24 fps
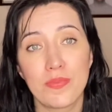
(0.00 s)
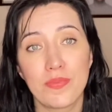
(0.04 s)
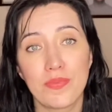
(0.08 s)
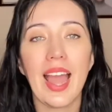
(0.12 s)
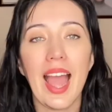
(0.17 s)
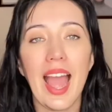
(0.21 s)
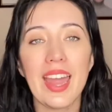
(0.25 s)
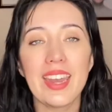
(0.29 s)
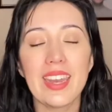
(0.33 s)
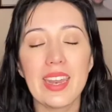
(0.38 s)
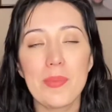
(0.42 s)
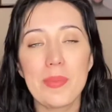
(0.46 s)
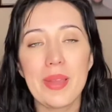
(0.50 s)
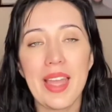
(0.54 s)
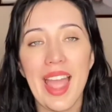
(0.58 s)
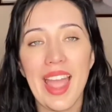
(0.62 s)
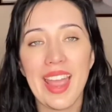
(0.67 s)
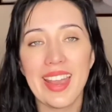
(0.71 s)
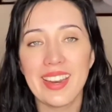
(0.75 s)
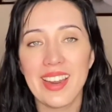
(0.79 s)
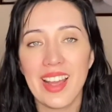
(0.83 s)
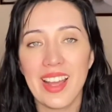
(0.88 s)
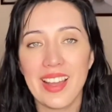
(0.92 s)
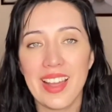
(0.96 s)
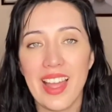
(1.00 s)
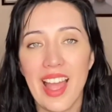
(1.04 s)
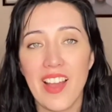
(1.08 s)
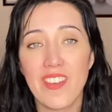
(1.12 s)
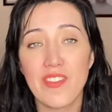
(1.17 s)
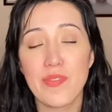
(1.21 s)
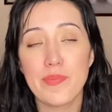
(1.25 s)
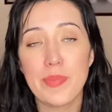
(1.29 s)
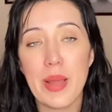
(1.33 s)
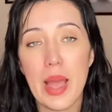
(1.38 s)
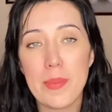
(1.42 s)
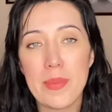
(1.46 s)
At number 8, I have
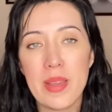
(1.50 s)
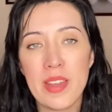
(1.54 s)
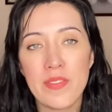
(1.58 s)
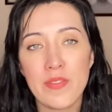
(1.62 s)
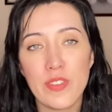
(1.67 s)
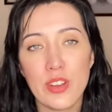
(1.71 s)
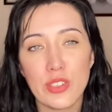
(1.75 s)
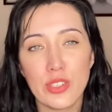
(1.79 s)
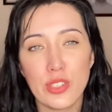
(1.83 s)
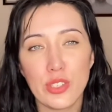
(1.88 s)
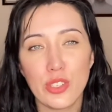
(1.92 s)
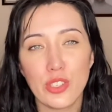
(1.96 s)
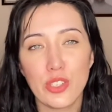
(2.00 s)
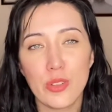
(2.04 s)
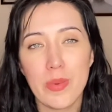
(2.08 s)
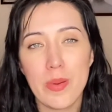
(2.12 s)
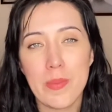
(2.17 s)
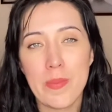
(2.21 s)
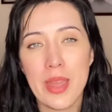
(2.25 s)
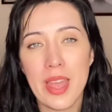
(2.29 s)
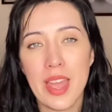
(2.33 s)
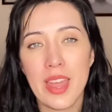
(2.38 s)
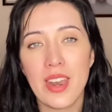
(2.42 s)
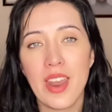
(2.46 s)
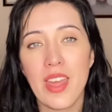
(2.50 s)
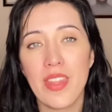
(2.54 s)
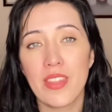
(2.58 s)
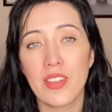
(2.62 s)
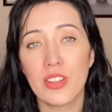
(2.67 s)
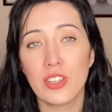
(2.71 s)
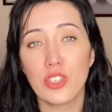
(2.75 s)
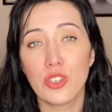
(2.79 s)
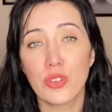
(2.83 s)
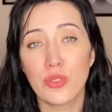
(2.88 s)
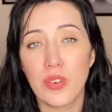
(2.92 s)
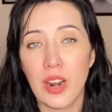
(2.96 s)
Batman vs Superman, the
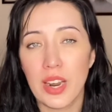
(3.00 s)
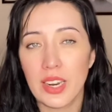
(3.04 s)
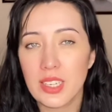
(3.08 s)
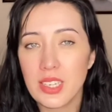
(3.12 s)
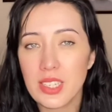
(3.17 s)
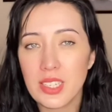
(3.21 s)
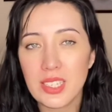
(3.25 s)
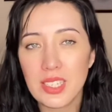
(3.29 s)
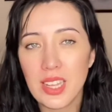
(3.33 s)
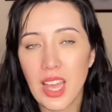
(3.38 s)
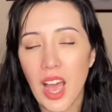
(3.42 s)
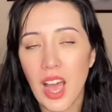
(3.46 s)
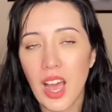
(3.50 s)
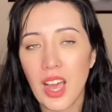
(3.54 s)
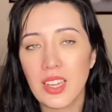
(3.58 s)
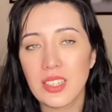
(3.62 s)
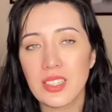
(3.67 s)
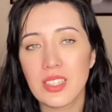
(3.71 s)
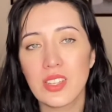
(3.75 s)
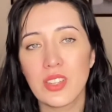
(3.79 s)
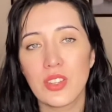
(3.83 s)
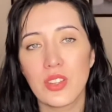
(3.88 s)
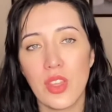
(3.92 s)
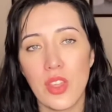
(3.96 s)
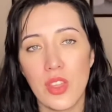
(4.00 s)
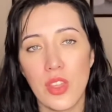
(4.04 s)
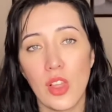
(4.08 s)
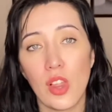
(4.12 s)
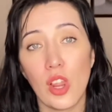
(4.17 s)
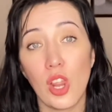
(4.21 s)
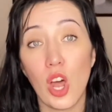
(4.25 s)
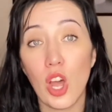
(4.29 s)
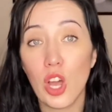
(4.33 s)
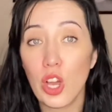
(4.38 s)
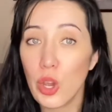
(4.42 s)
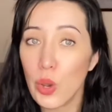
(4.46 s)
director's cut, the
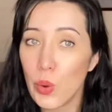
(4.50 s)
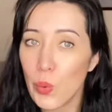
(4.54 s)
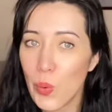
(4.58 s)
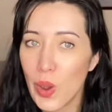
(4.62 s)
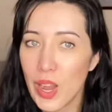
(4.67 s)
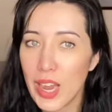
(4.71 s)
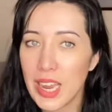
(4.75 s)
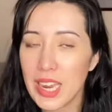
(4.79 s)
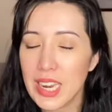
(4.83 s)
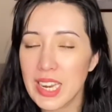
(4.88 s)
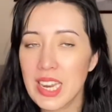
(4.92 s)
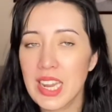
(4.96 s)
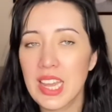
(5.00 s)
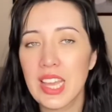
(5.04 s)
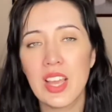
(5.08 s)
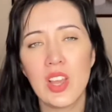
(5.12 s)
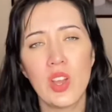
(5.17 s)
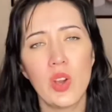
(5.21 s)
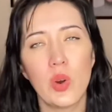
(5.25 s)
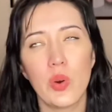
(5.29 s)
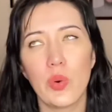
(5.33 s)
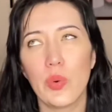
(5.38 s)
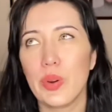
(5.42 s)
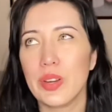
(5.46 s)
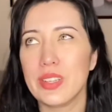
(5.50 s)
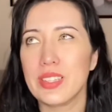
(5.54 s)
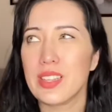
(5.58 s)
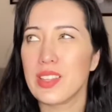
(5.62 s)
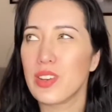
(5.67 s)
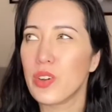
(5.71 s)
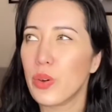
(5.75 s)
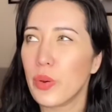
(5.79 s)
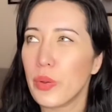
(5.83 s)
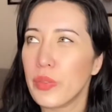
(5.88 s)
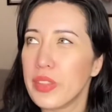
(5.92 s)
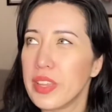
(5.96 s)
longer one, or is it
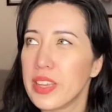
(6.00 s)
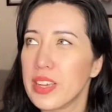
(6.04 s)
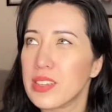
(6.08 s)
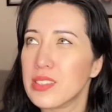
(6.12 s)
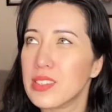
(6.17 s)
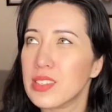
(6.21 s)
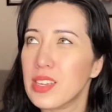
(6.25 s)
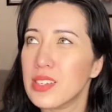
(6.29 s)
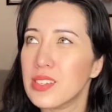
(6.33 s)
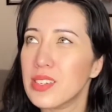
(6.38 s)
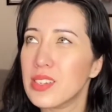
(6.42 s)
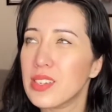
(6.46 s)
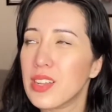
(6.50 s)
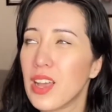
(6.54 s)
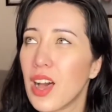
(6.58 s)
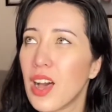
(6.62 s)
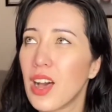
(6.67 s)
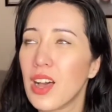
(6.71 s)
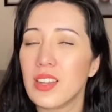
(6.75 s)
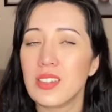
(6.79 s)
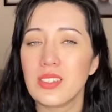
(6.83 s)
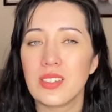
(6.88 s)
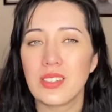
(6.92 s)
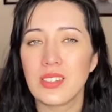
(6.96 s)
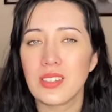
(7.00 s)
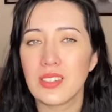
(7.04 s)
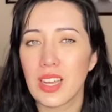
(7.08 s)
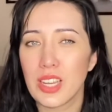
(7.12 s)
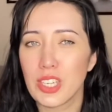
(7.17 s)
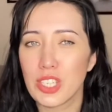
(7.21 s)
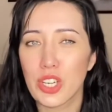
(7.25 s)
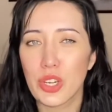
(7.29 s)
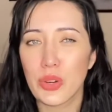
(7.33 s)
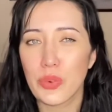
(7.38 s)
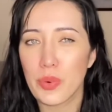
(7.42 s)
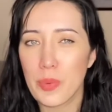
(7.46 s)
called the extended cut? I
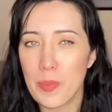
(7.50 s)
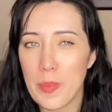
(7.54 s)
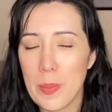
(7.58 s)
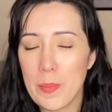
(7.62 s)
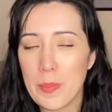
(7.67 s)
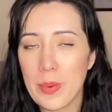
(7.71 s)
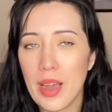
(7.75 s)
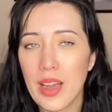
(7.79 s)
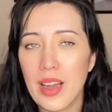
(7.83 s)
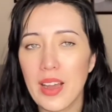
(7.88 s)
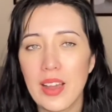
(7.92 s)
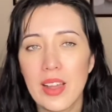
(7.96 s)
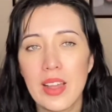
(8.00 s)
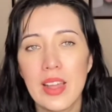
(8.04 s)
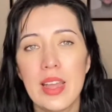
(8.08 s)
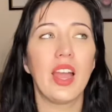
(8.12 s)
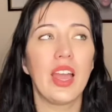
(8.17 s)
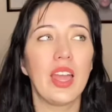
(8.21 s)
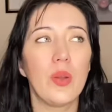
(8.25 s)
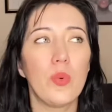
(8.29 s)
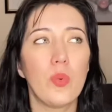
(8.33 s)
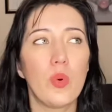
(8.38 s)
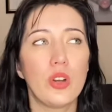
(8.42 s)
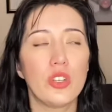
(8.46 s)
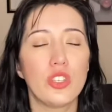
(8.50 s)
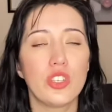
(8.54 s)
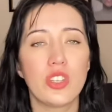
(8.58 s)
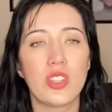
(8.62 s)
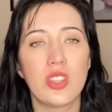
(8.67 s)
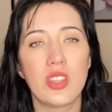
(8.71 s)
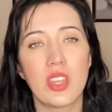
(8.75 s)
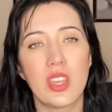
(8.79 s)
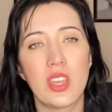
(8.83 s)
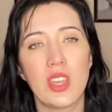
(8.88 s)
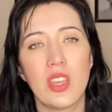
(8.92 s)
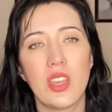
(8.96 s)
don't remember. I watched
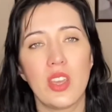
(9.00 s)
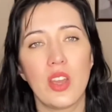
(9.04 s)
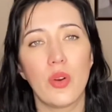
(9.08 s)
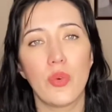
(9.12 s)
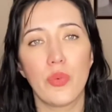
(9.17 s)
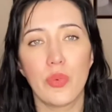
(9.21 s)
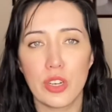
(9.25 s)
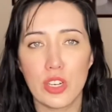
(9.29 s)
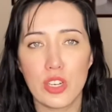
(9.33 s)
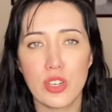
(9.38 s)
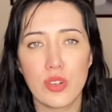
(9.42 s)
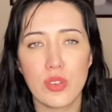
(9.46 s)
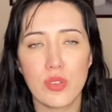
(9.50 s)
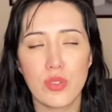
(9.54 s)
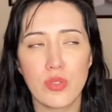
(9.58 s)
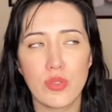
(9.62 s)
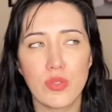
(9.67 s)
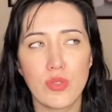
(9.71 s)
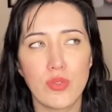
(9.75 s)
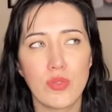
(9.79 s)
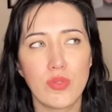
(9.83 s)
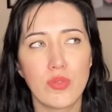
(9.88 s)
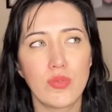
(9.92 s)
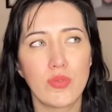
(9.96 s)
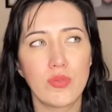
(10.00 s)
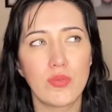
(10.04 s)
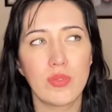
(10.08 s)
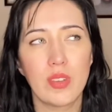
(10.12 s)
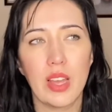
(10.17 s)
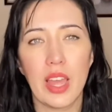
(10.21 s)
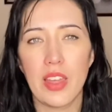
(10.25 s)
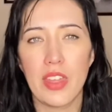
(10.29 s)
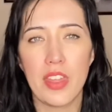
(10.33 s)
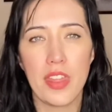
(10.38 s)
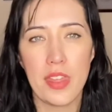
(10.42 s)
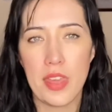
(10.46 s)
the original
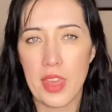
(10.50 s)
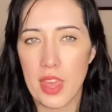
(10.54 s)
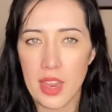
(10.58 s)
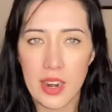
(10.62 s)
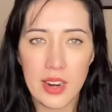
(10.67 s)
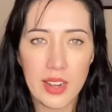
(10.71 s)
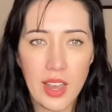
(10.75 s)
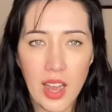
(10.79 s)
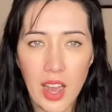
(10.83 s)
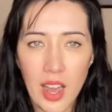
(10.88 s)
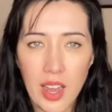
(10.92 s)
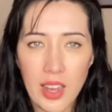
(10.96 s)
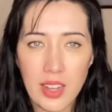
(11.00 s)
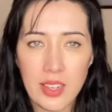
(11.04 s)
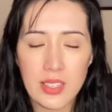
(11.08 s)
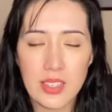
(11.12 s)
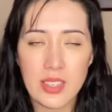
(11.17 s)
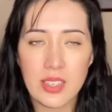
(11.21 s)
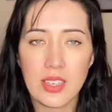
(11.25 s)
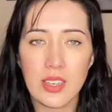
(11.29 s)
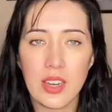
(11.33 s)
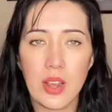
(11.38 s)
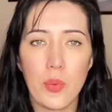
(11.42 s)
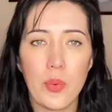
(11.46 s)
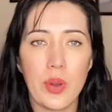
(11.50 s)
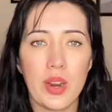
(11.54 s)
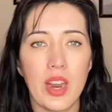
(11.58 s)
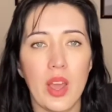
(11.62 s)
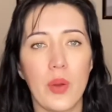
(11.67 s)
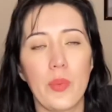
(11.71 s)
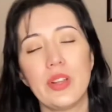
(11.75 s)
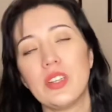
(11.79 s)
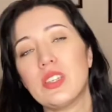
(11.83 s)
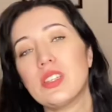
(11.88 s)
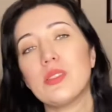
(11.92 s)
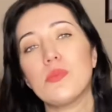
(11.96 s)
theater cut when I
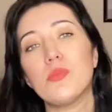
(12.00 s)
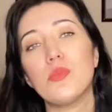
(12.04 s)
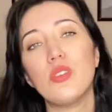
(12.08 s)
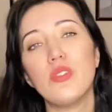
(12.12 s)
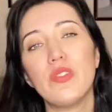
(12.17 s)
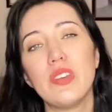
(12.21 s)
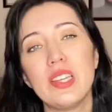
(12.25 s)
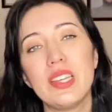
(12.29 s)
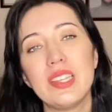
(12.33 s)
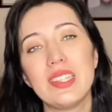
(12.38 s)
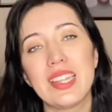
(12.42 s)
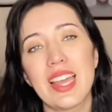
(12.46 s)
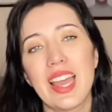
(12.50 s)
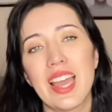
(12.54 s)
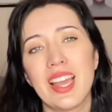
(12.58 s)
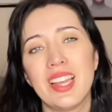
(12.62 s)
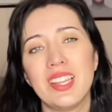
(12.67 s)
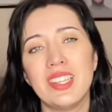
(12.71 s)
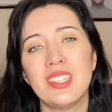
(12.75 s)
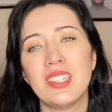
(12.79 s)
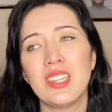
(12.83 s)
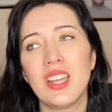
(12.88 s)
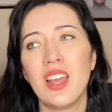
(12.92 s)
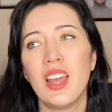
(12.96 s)
went to the movies, and